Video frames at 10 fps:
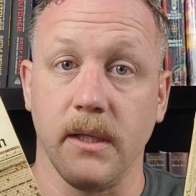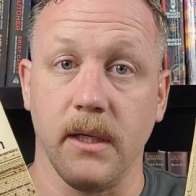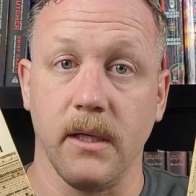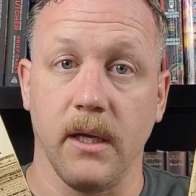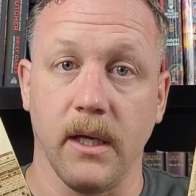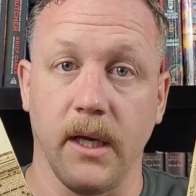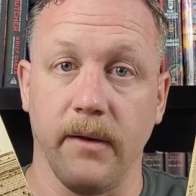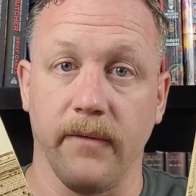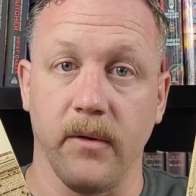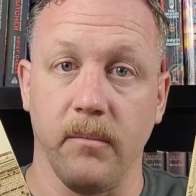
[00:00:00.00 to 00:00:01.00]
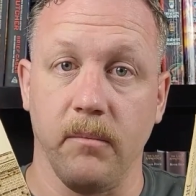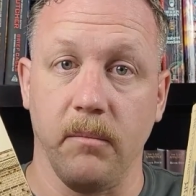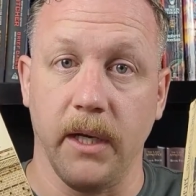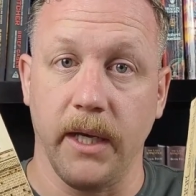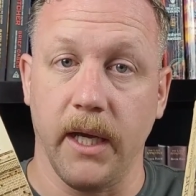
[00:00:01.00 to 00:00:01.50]
that I got from
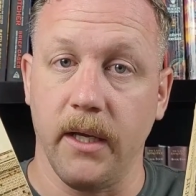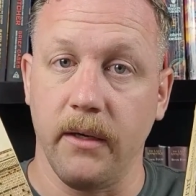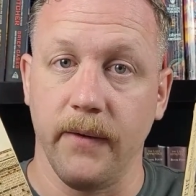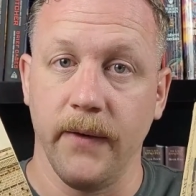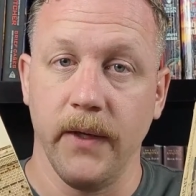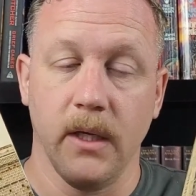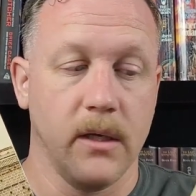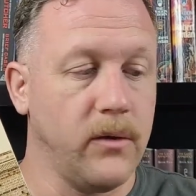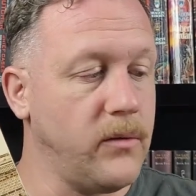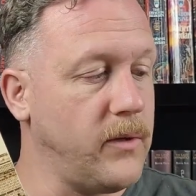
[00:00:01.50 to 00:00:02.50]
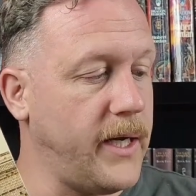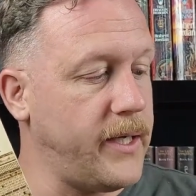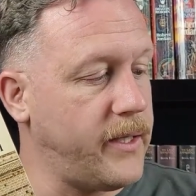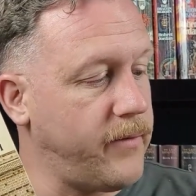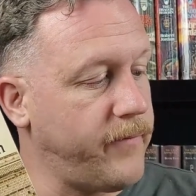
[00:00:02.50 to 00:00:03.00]
my dad, who
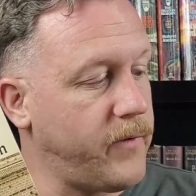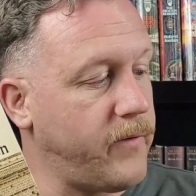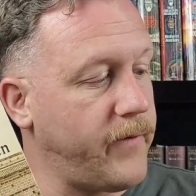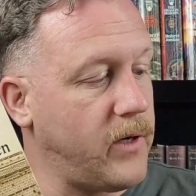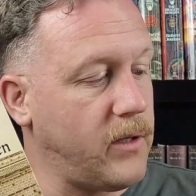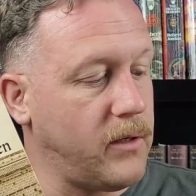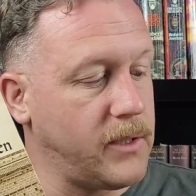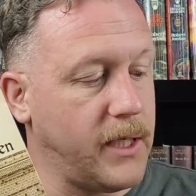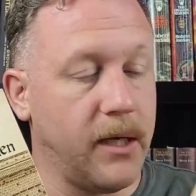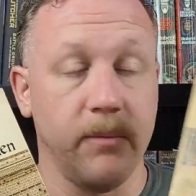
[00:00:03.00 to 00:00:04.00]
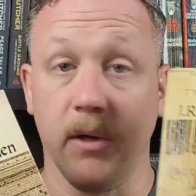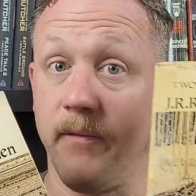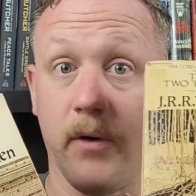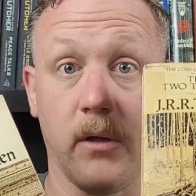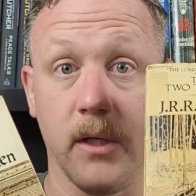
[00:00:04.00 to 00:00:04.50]
had them for a very long time. They're
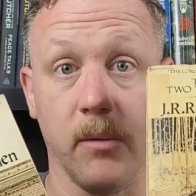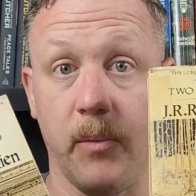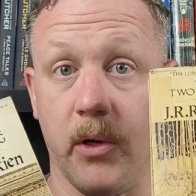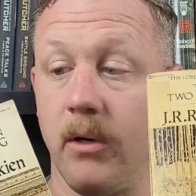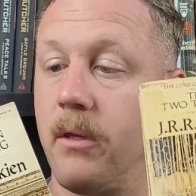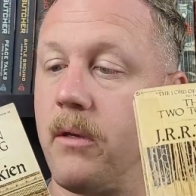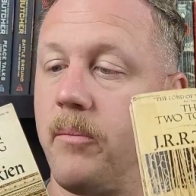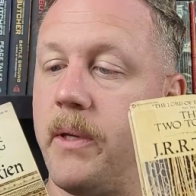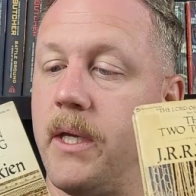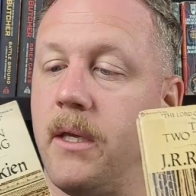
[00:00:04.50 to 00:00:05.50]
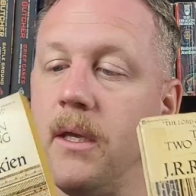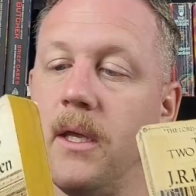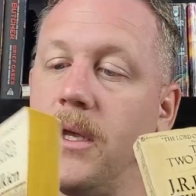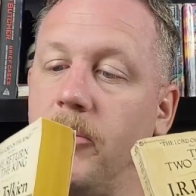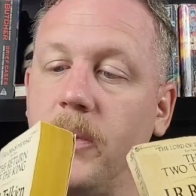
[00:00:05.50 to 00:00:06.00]
falling apart a little bit,
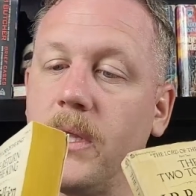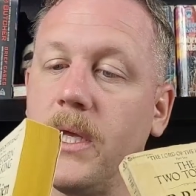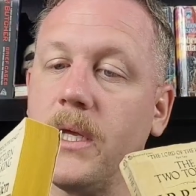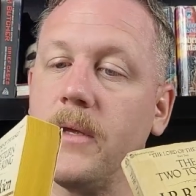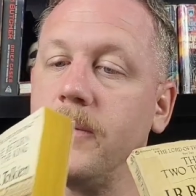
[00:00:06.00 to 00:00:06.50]
but I'm